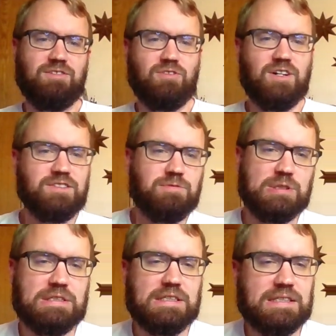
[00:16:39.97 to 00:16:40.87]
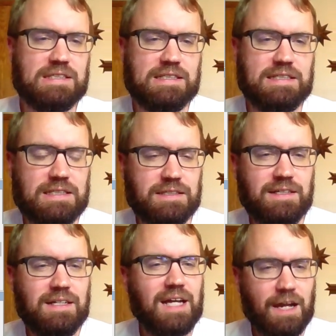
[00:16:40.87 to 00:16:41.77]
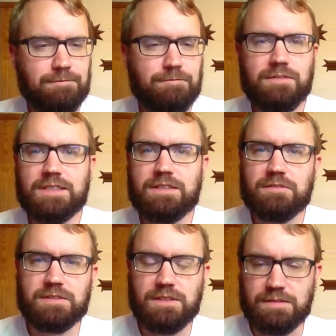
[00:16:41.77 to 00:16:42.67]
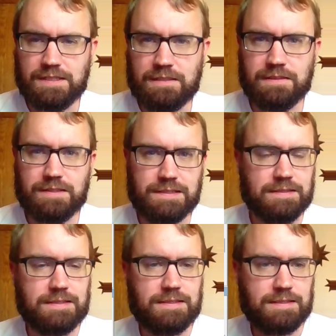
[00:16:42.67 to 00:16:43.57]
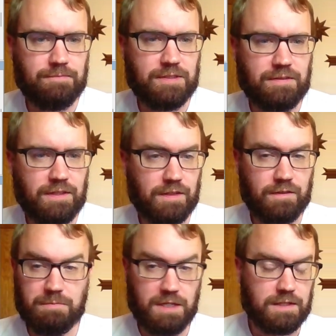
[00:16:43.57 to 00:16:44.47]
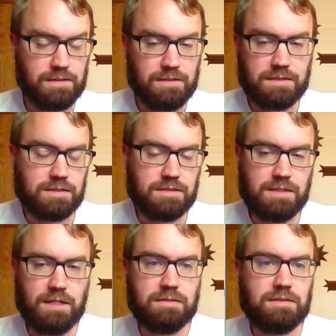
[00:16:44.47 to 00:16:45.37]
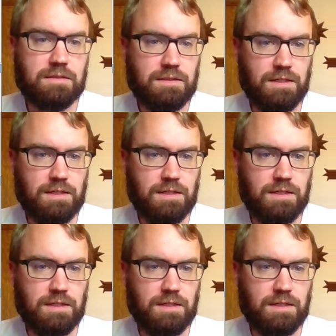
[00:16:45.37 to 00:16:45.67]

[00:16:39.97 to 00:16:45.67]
crossword idea. I feel like there was another outlet that did something like this, but not to this extent,